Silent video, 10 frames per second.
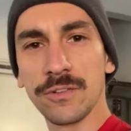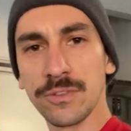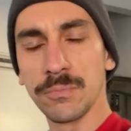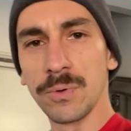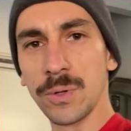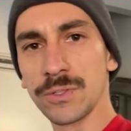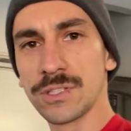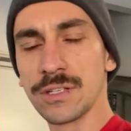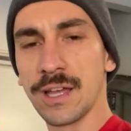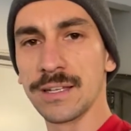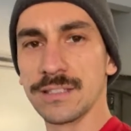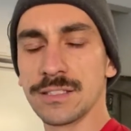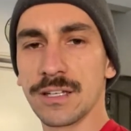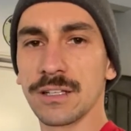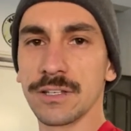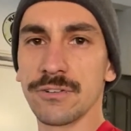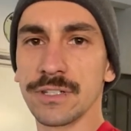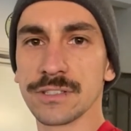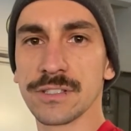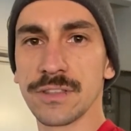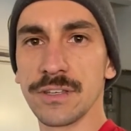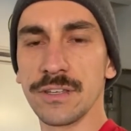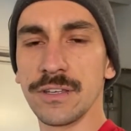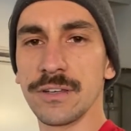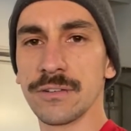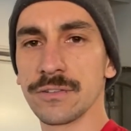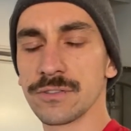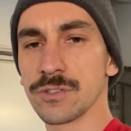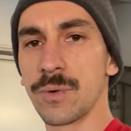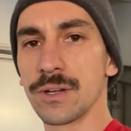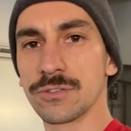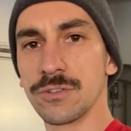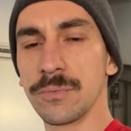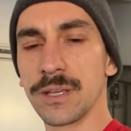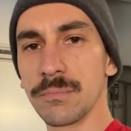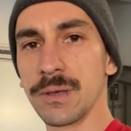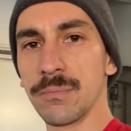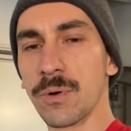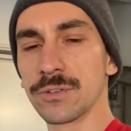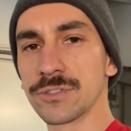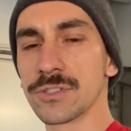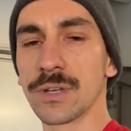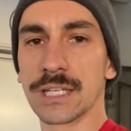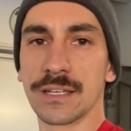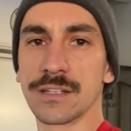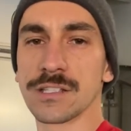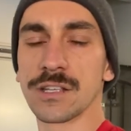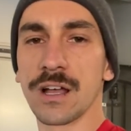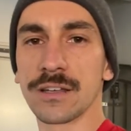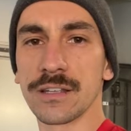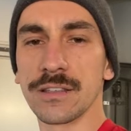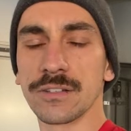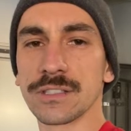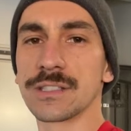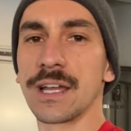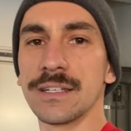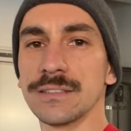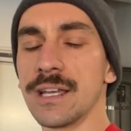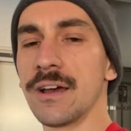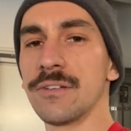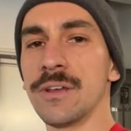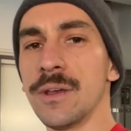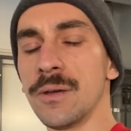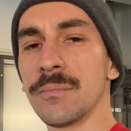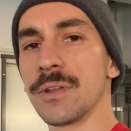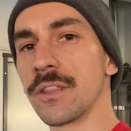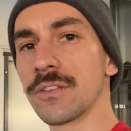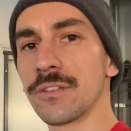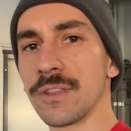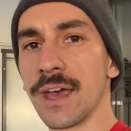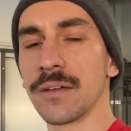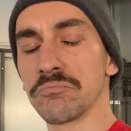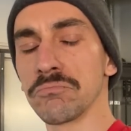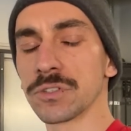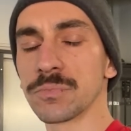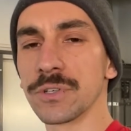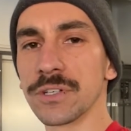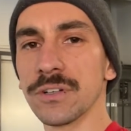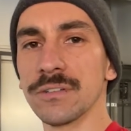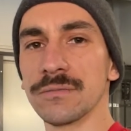of the bolt, I need to clearance the square tubing a bit more just so I can get a socket in there to tighten it down. But other than that, looks pretty good.